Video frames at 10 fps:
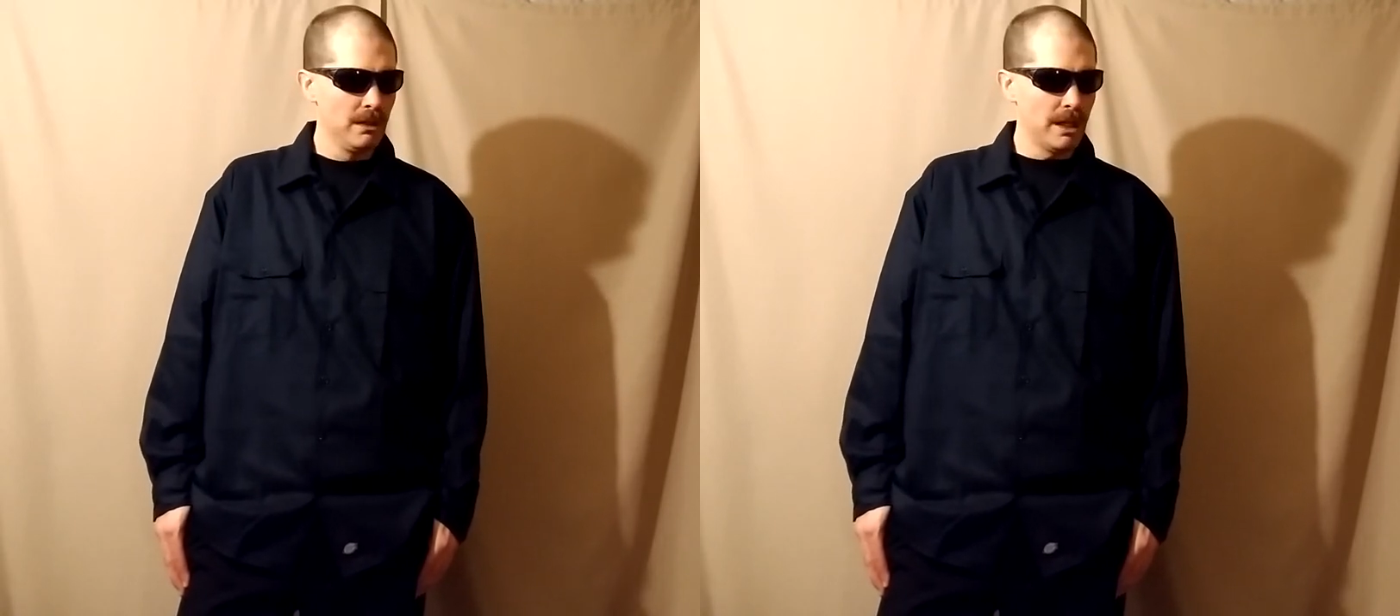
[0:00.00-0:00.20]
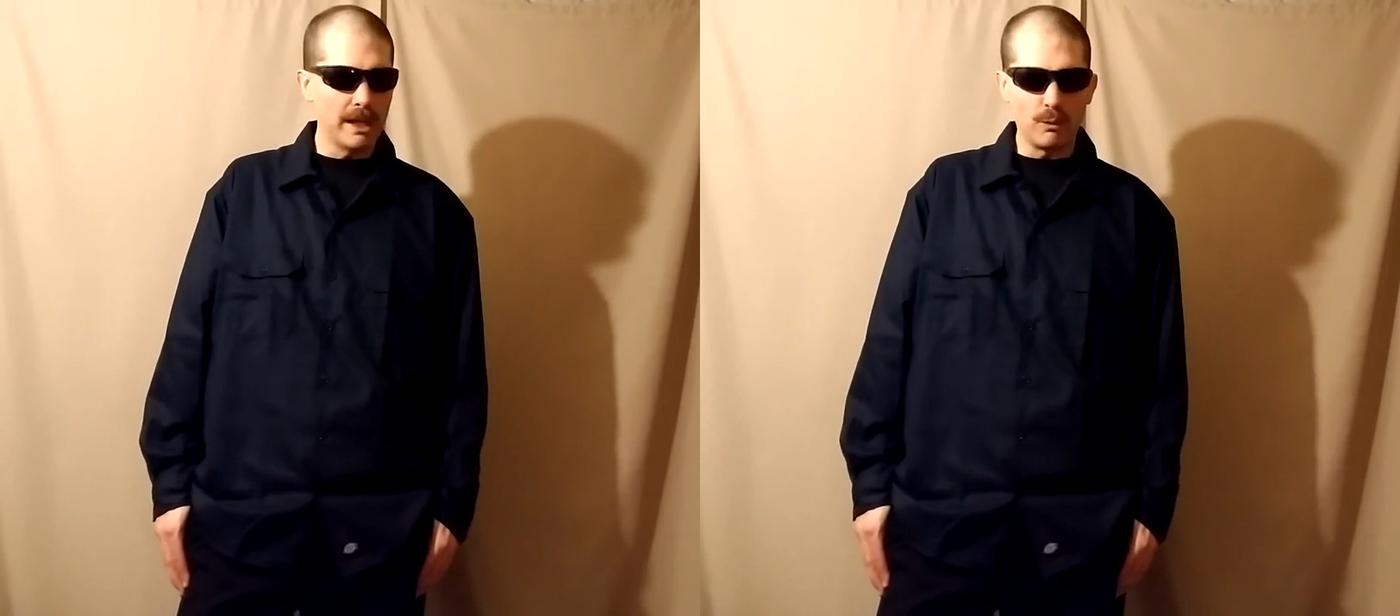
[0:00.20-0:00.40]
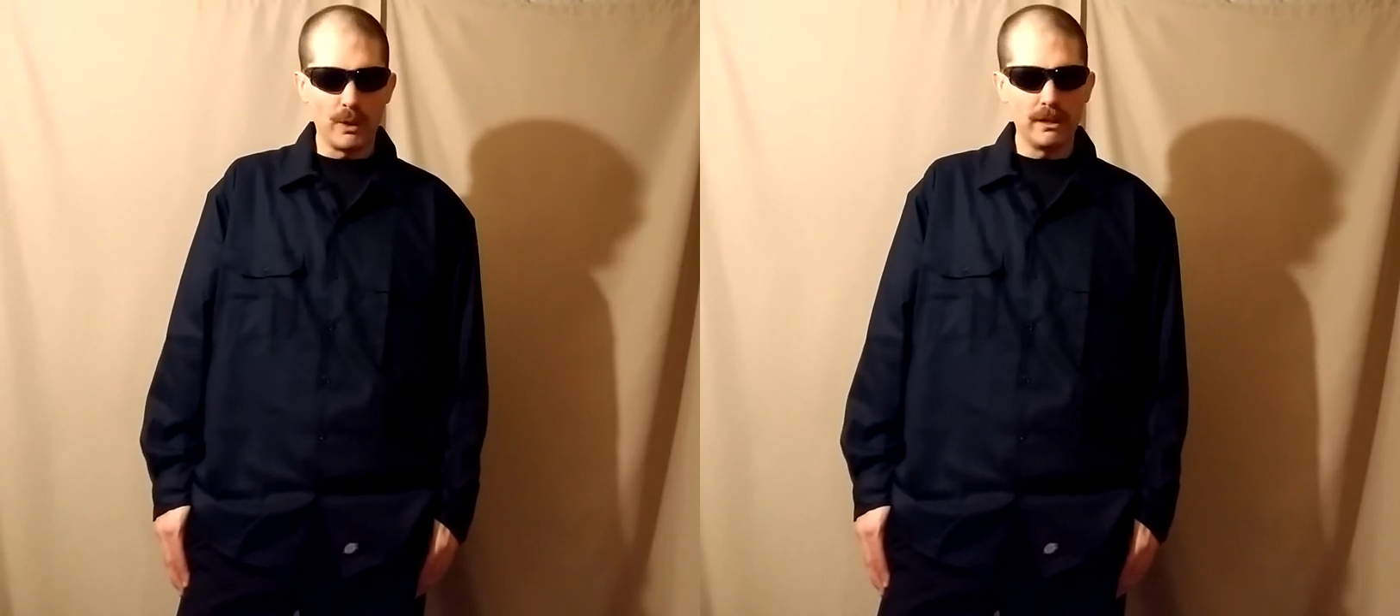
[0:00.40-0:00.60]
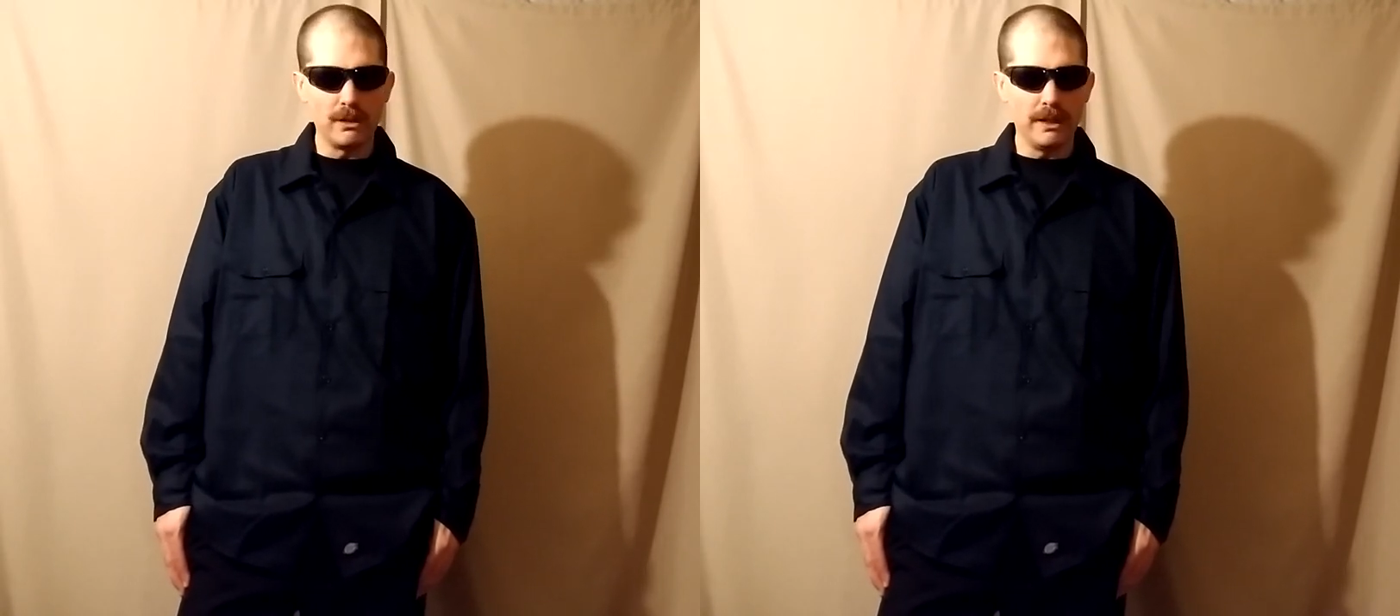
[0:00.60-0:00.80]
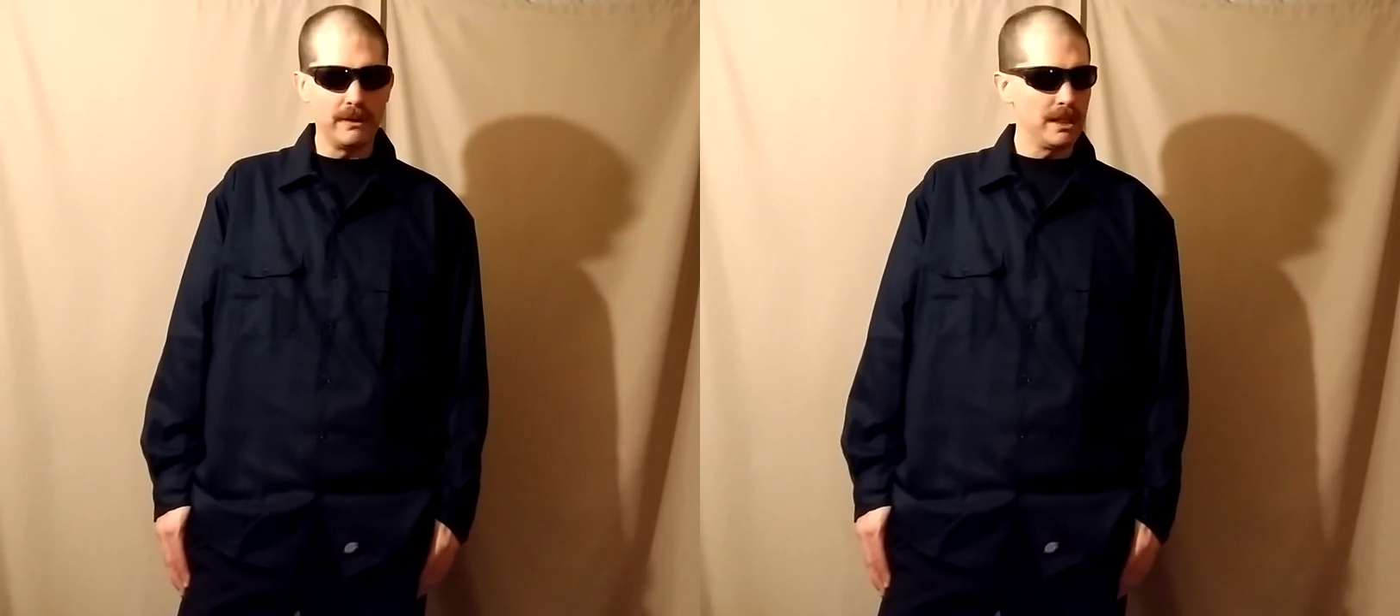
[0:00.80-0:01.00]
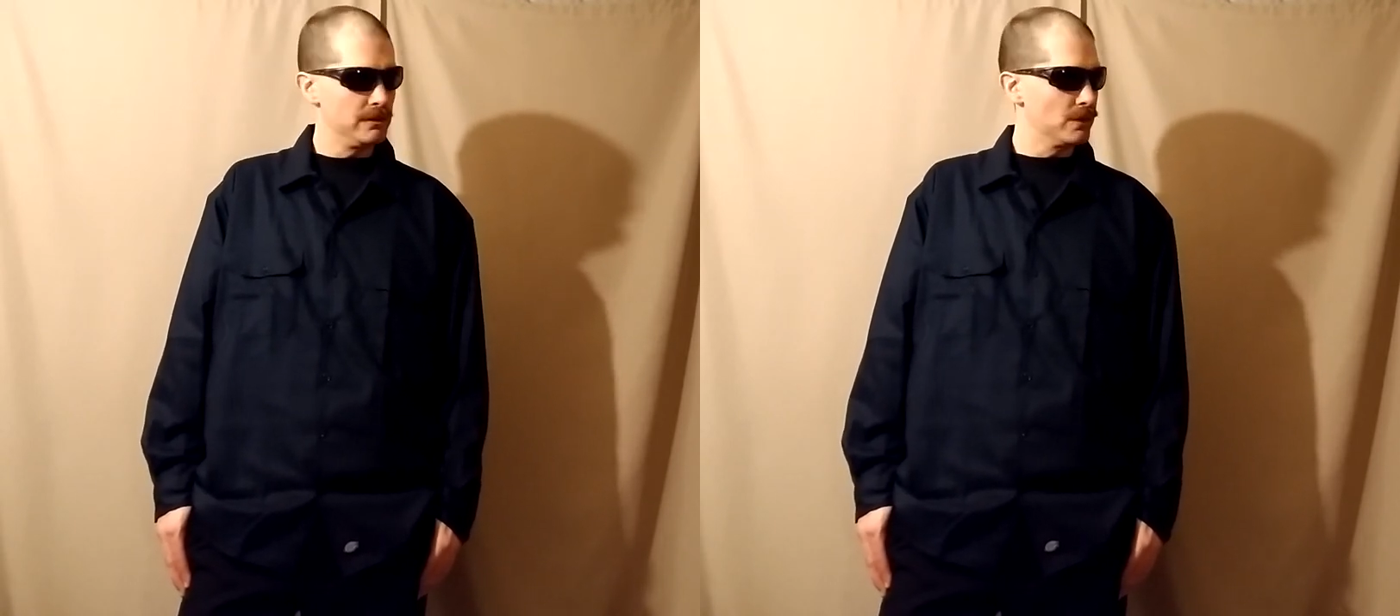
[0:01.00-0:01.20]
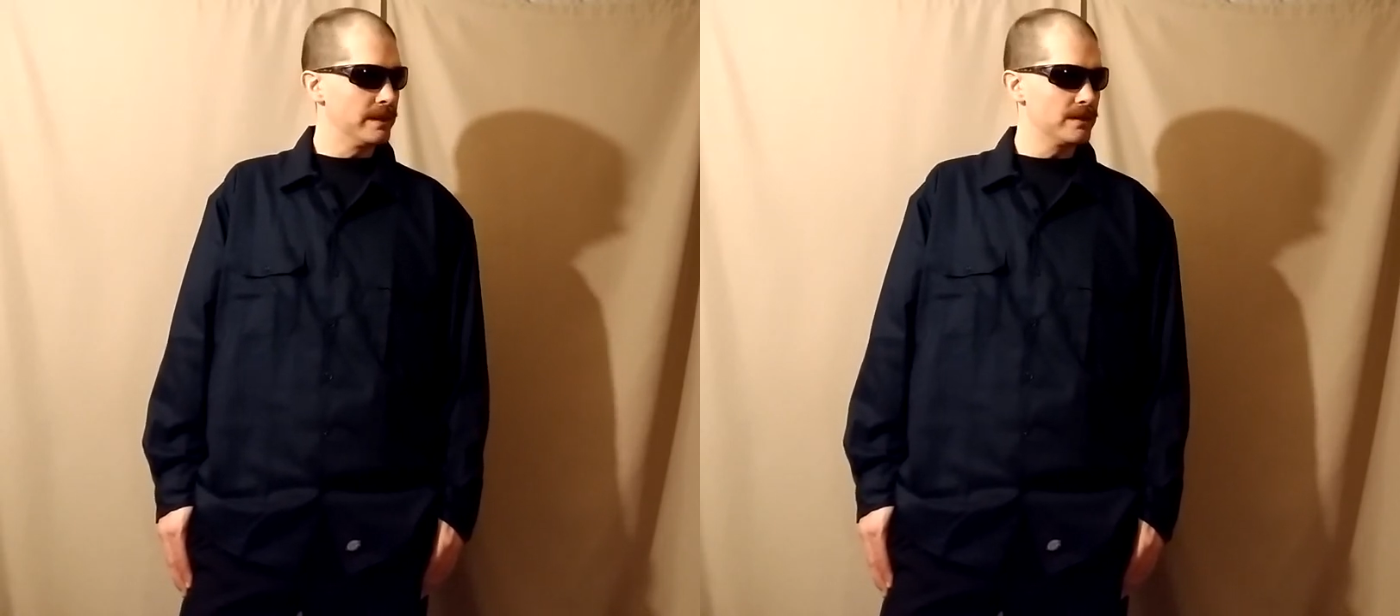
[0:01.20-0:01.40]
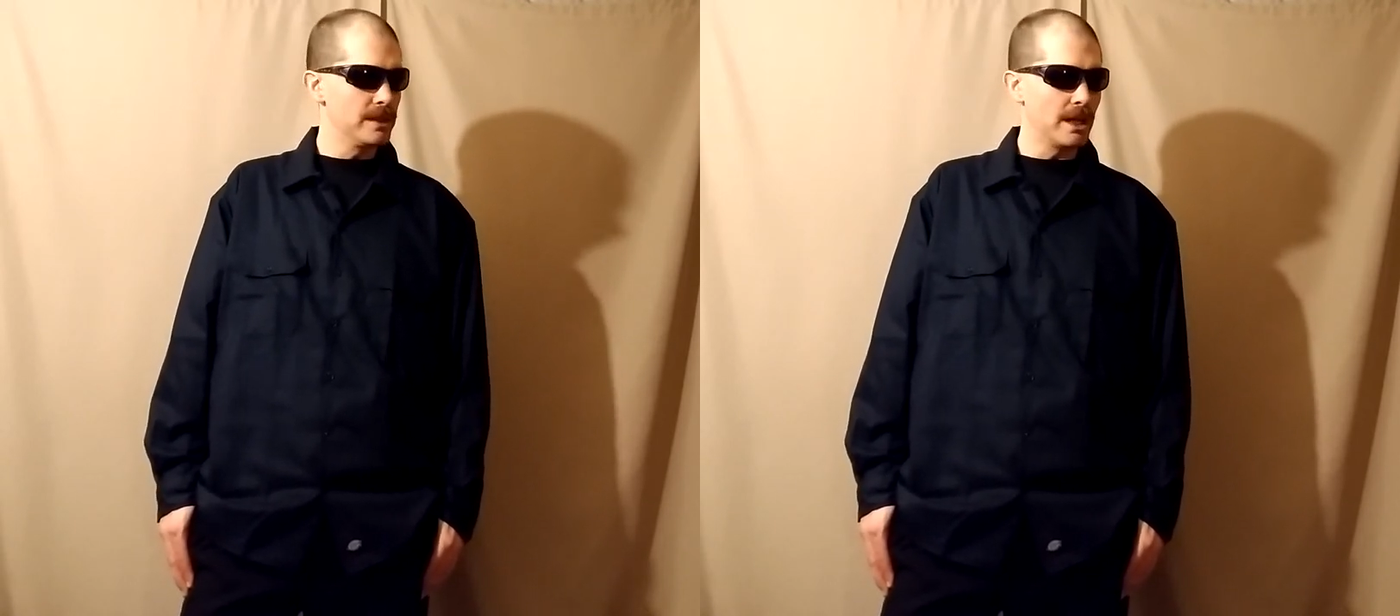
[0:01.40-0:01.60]
at will and then
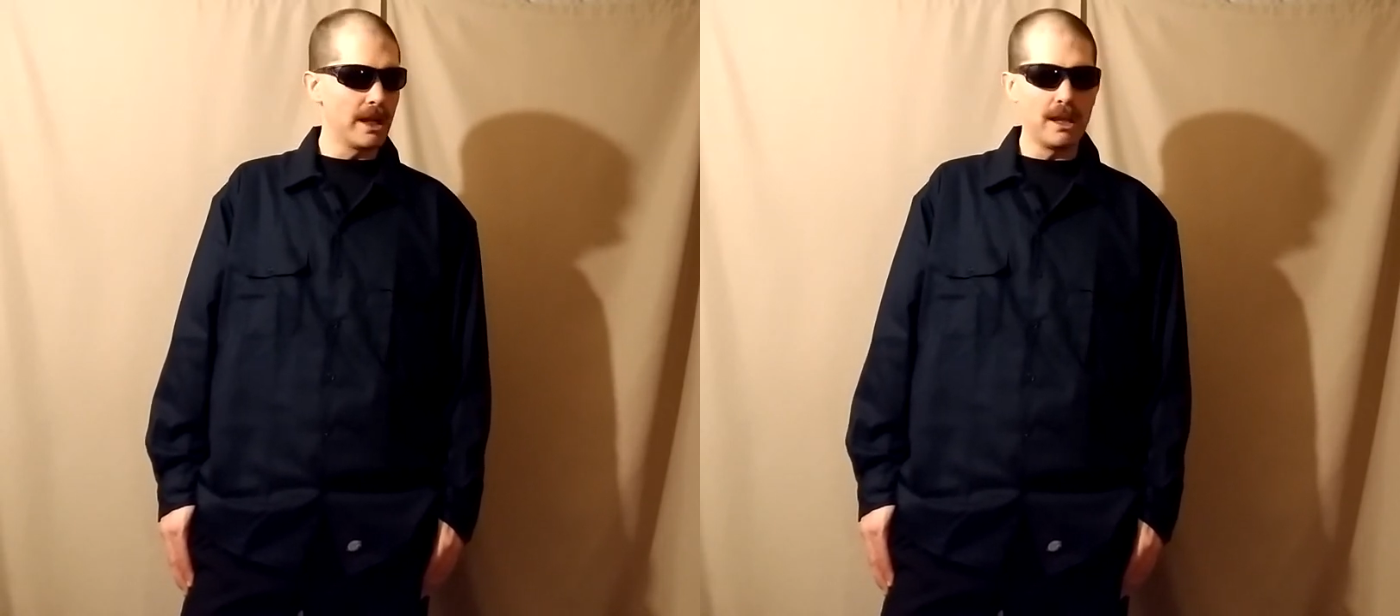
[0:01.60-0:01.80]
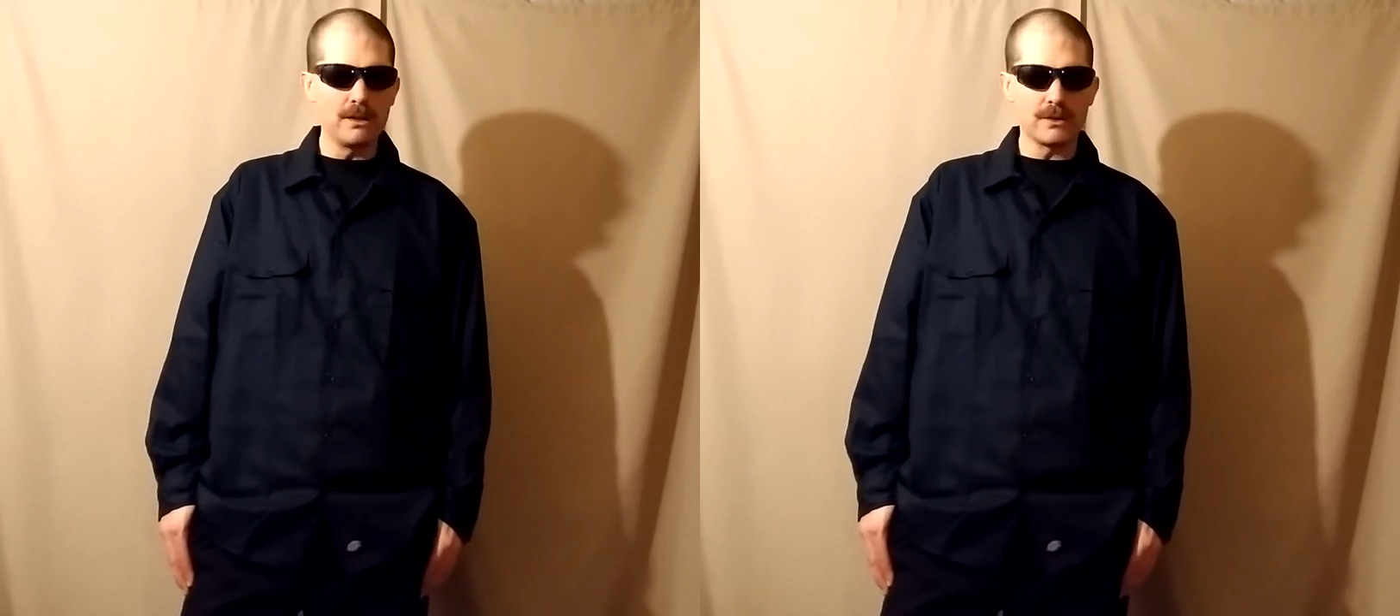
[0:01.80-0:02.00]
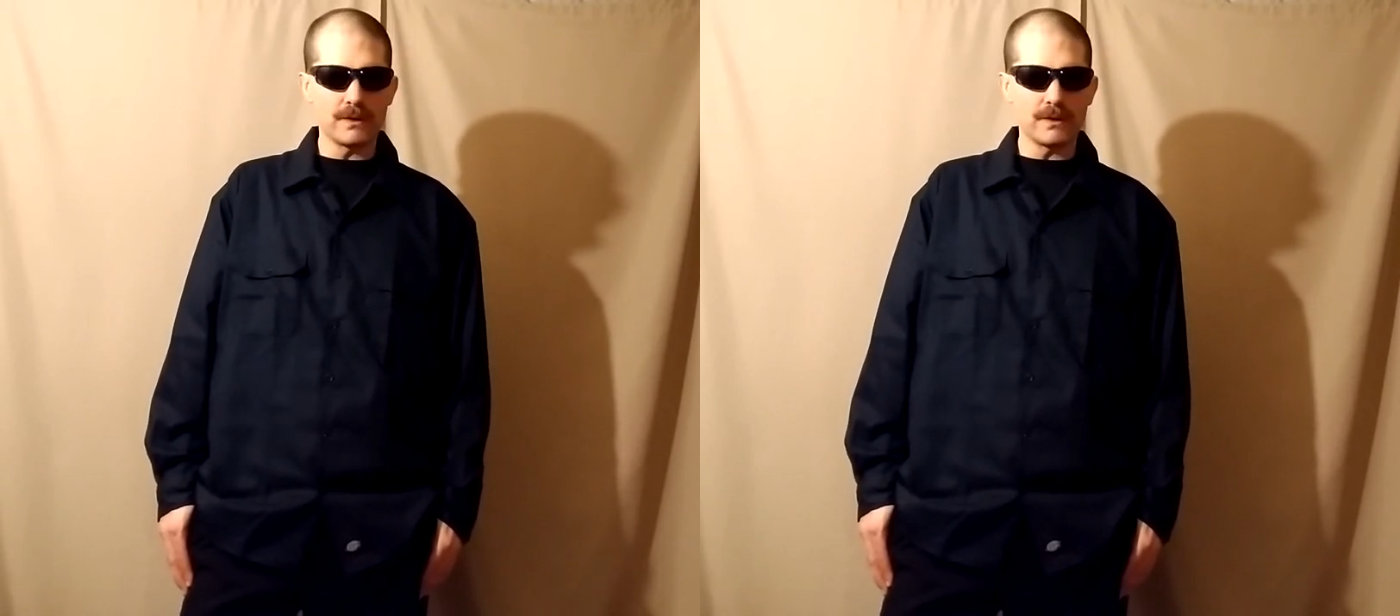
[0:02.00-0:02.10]
join the CIA and